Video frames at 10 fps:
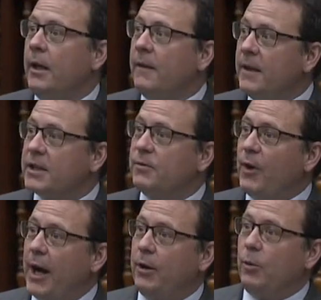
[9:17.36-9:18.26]
This
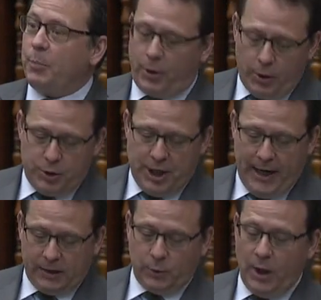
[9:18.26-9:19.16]
vital
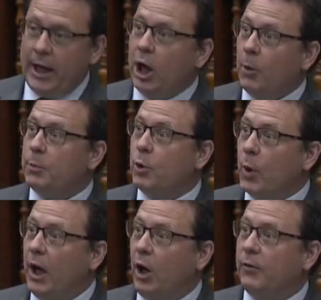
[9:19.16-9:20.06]
project will help
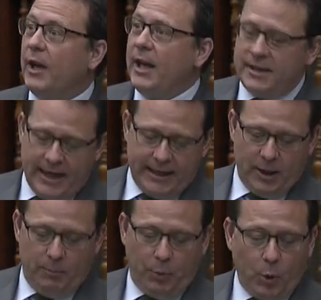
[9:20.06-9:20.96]
Guelph take an
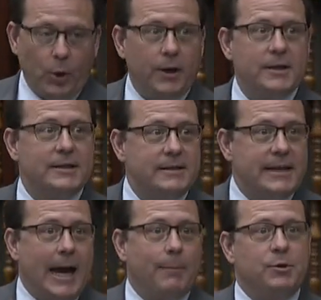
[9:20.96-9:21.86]
important
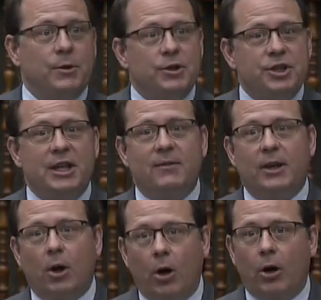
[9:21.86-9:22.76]
step to achieving
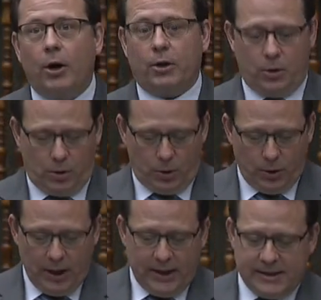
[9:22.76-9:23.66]
our goal
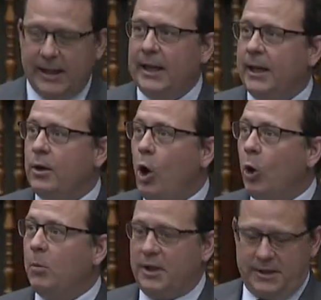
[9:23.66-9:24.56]
to end
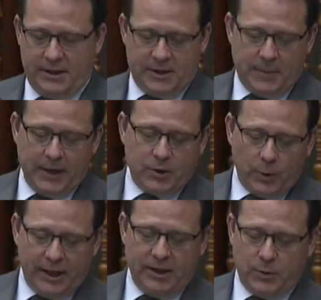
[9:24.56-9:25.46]
homelessness by
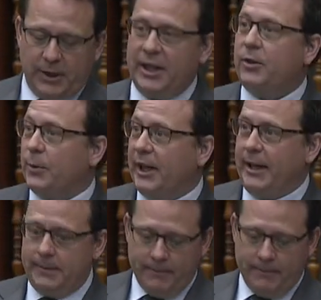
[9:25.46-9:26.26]
2023.